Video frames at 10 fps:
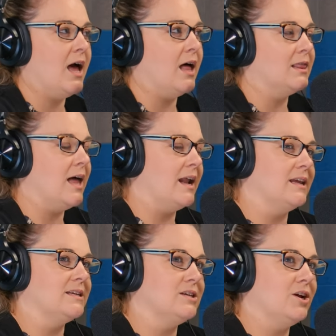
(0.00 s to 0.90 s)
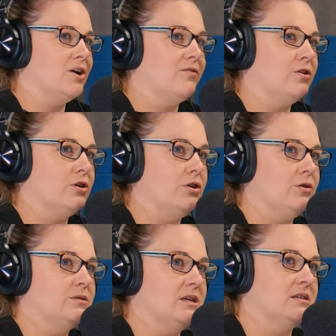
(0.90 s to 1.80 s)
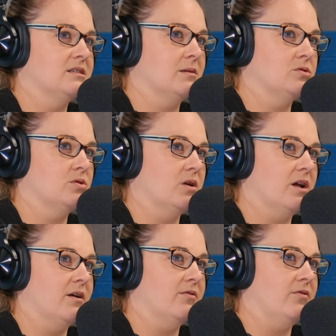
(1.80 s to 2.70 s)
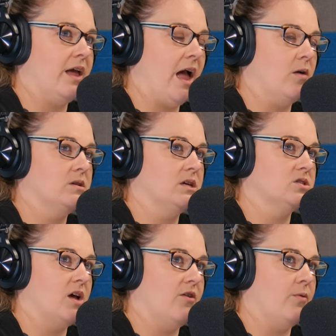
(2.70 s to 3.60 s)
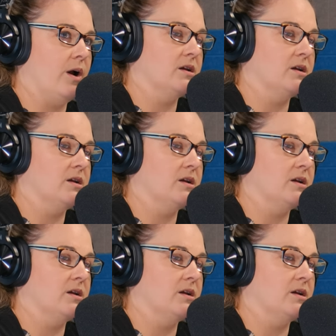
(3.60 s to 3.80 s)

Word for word: a lot easier if you're using some sort of accounting software.